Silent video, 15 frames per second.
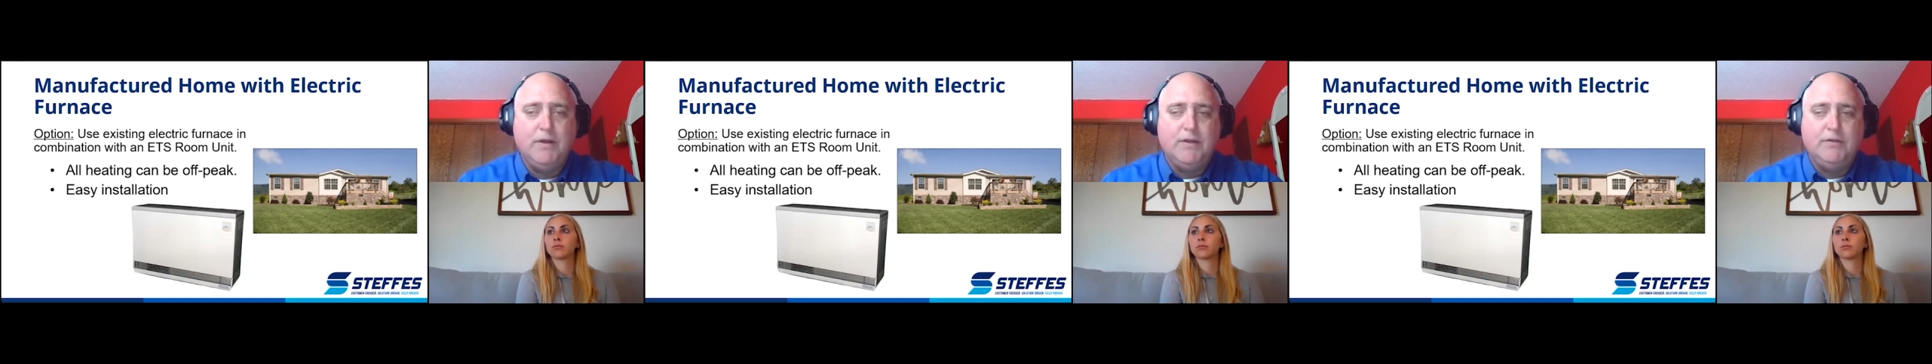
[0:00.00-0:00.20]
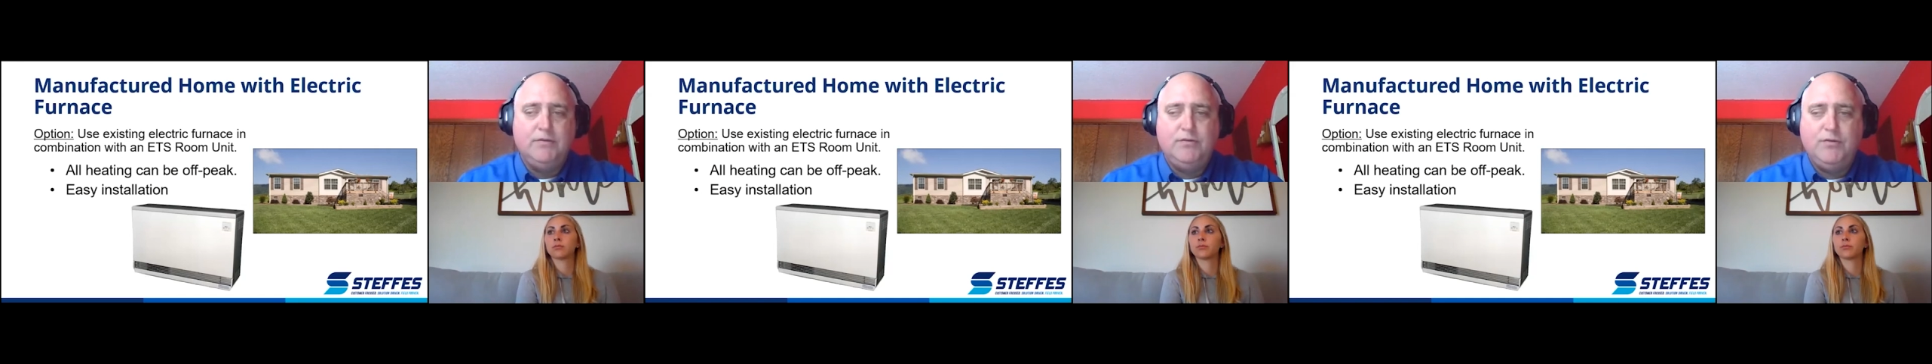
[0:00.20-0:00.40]

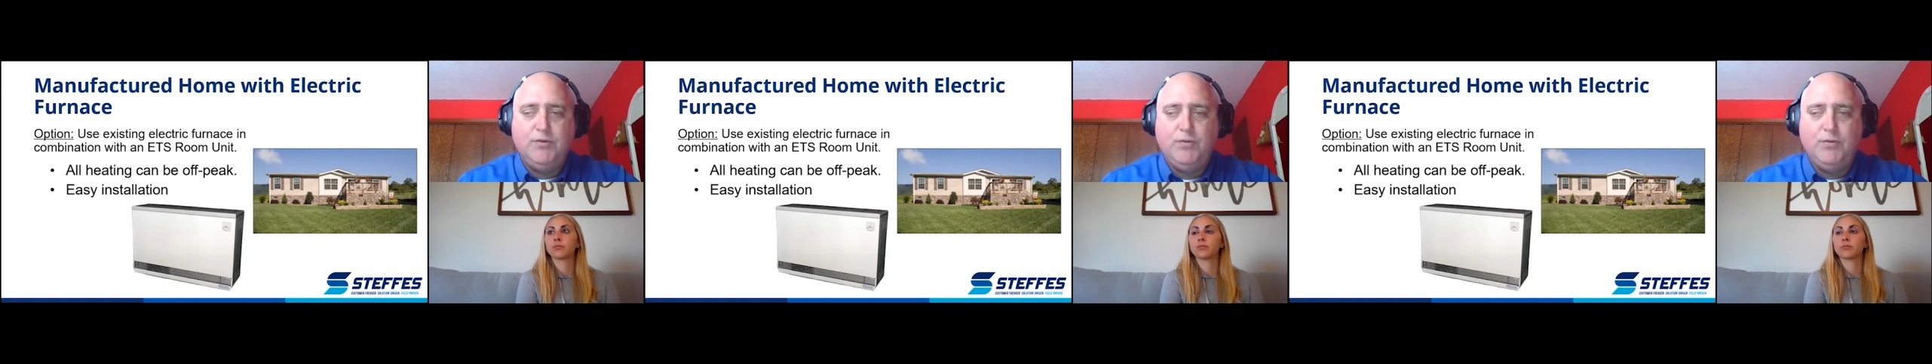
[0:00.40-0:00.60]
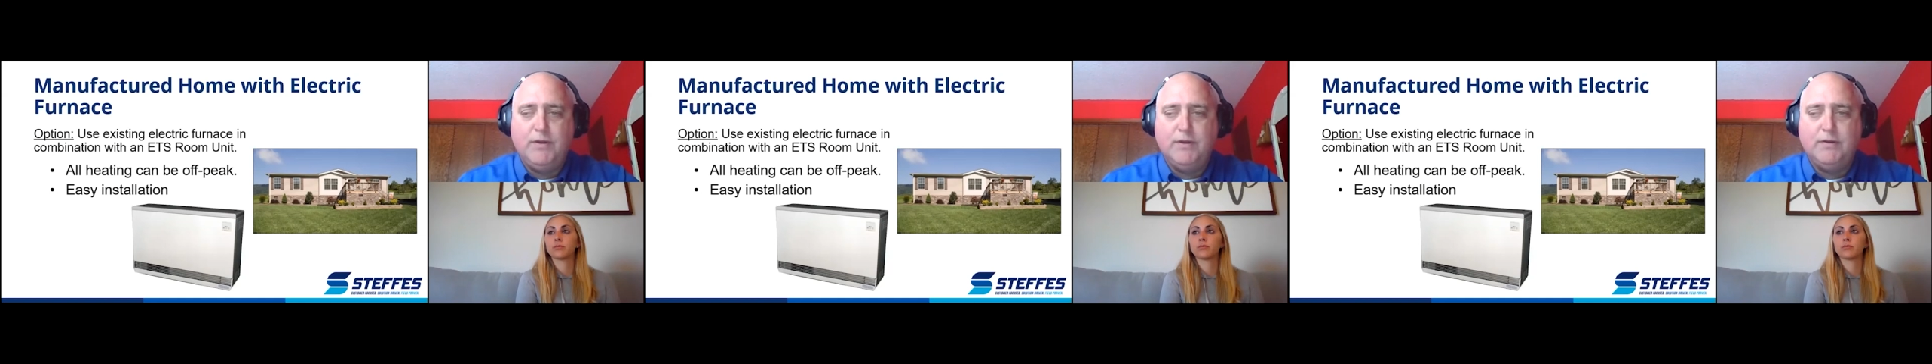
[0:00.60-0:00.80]
to
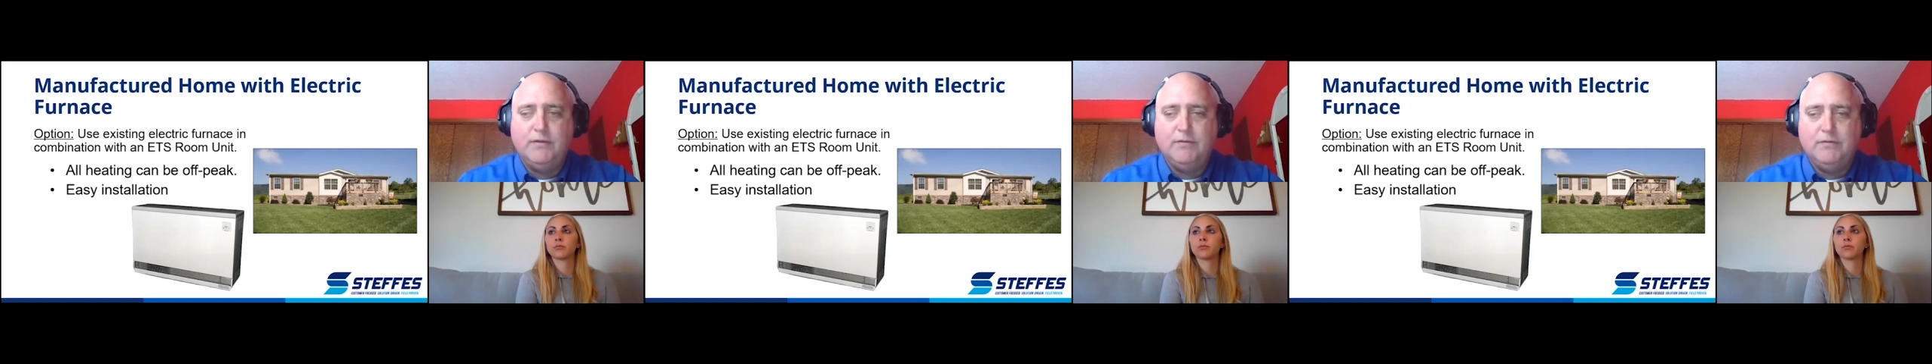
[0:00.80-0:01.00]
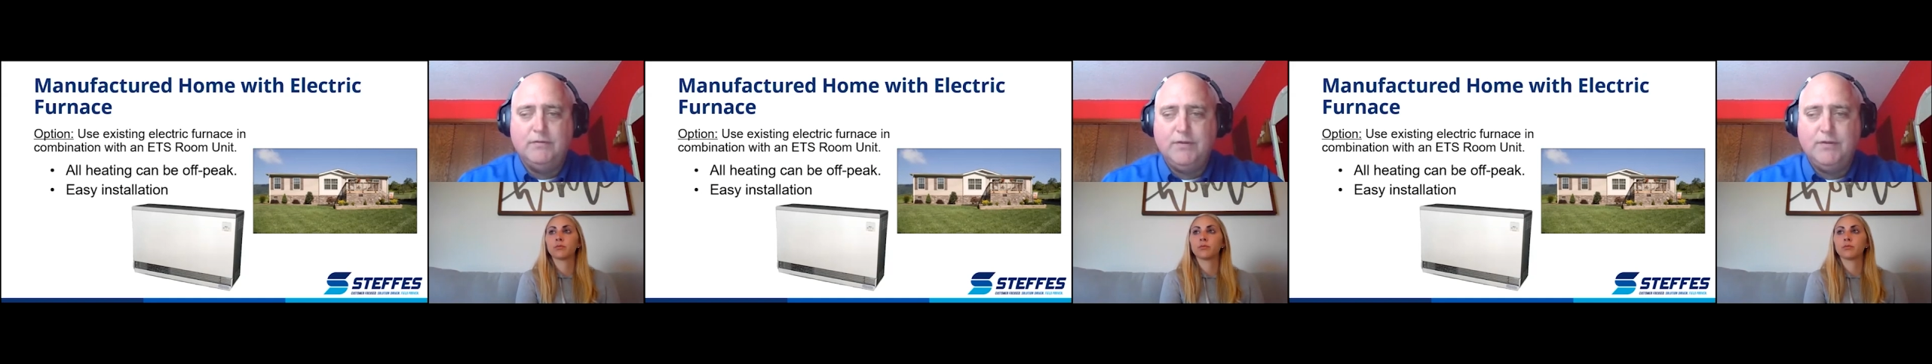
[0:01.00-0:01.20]

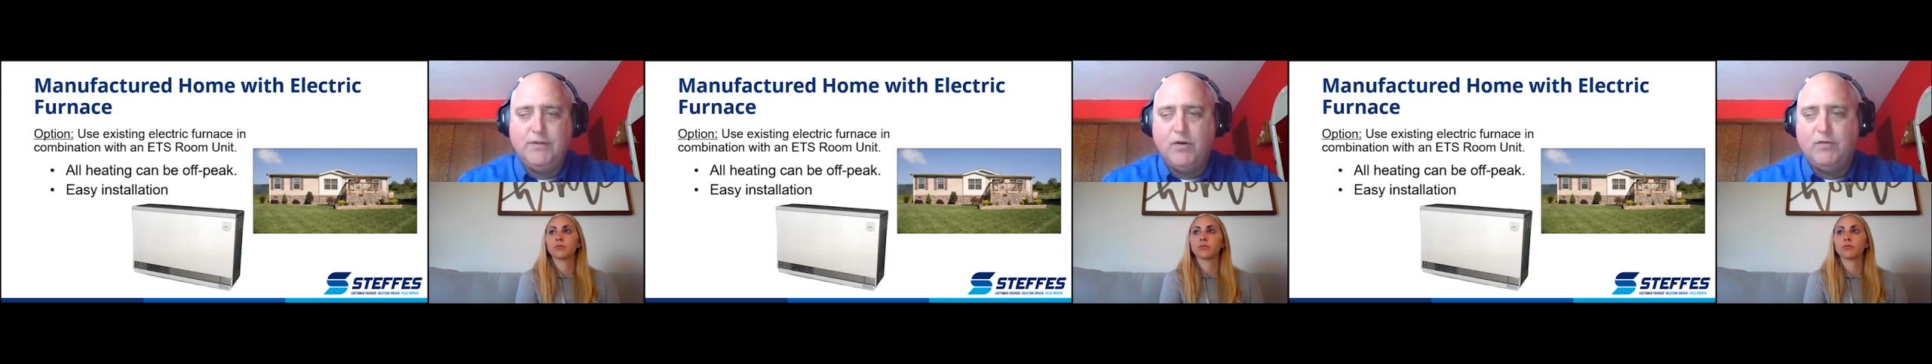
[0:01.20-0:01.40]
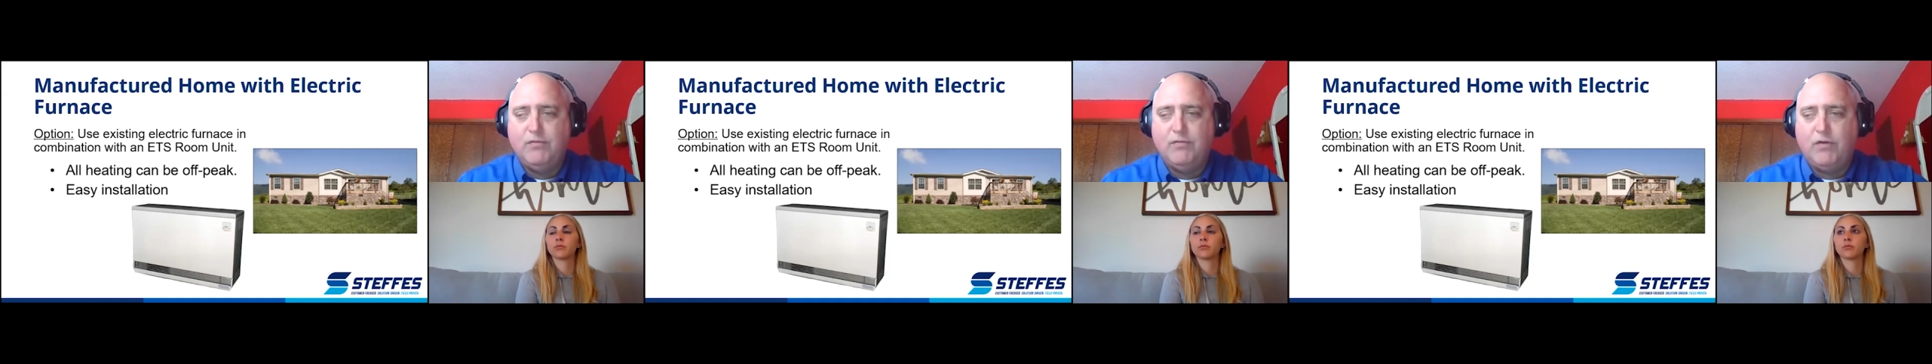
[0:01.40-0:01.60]
the
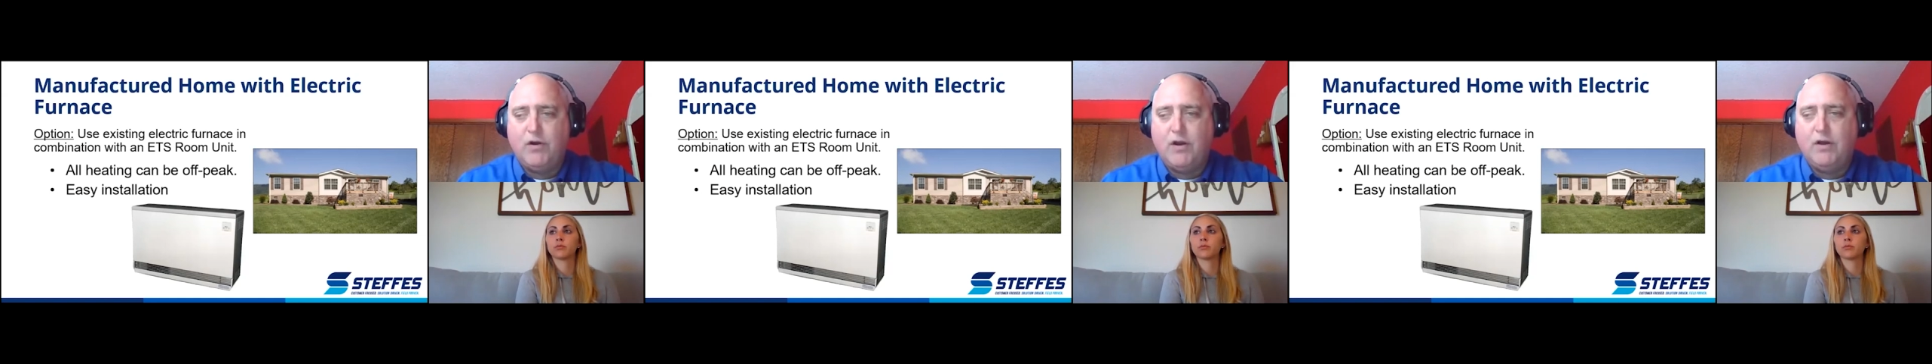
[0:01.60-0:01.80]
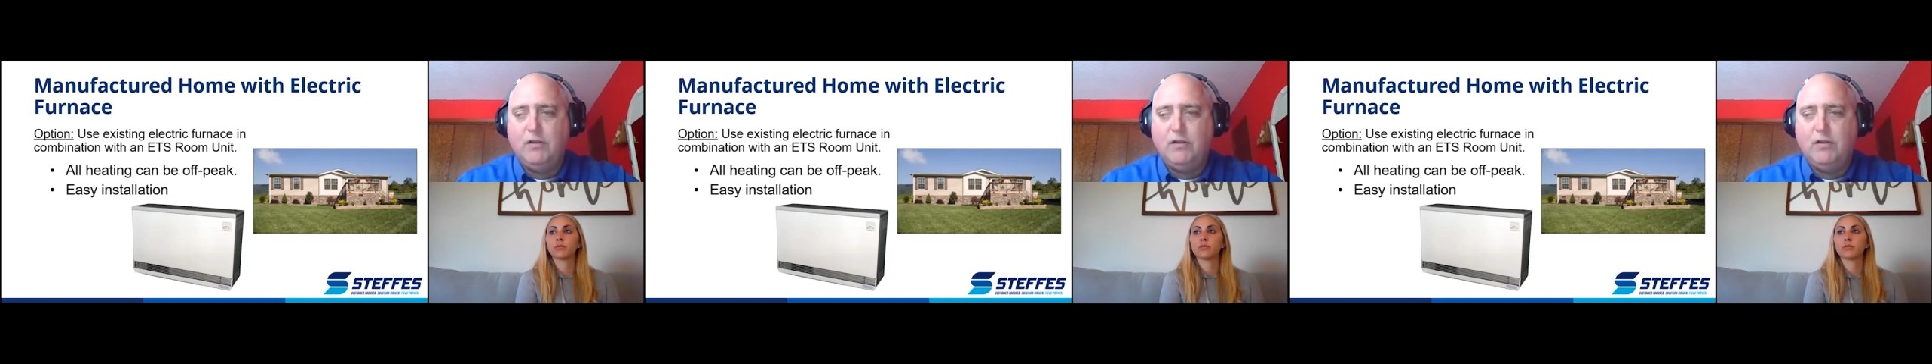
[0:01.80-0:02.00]

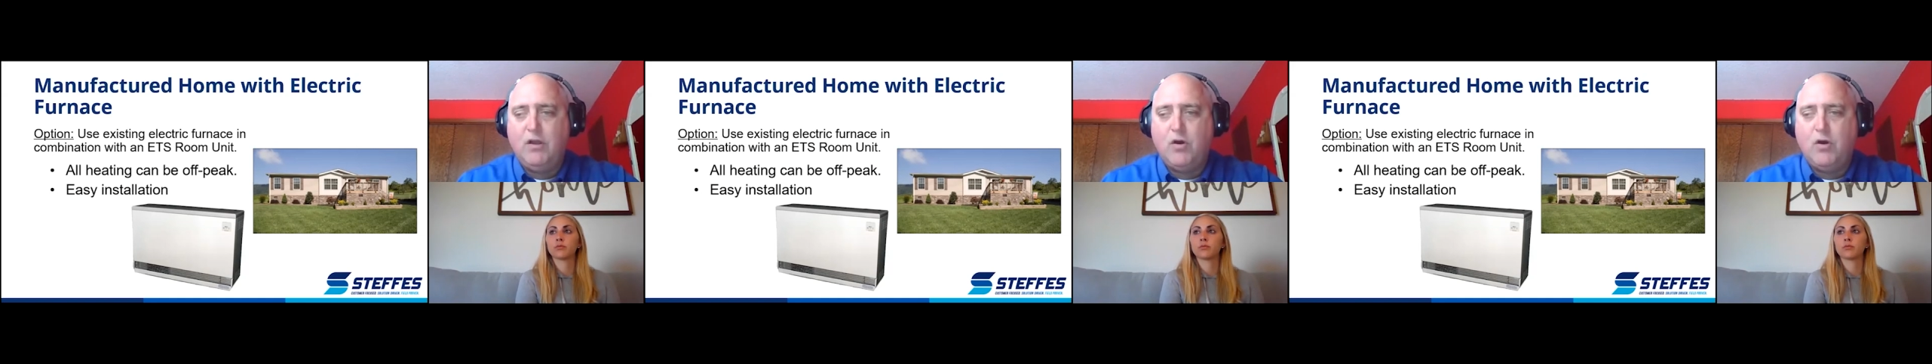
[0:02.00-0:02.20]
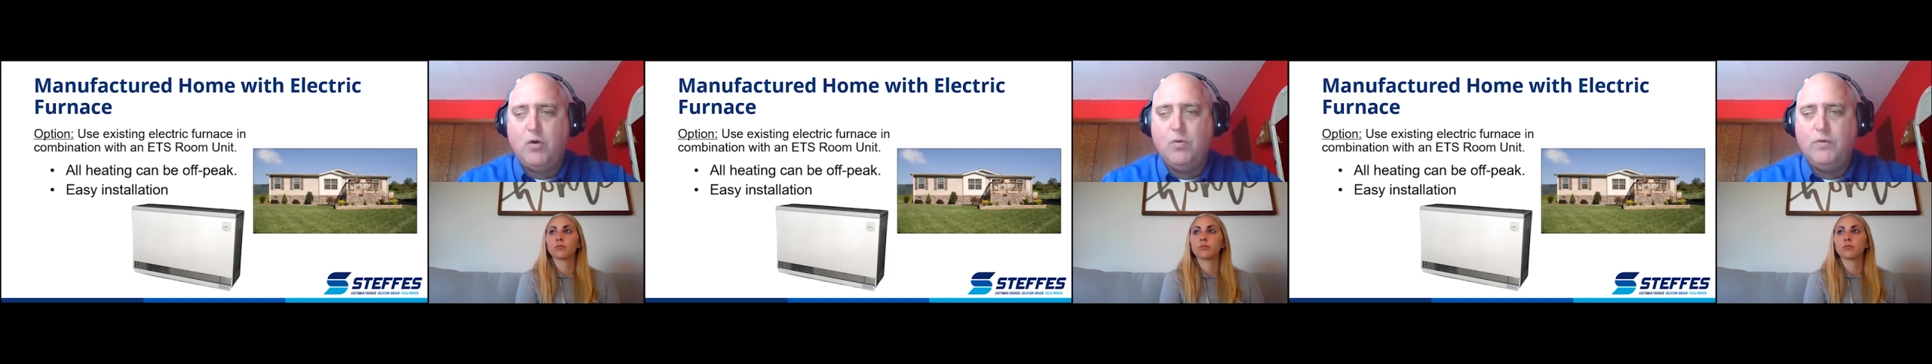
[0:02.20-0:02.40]
overall load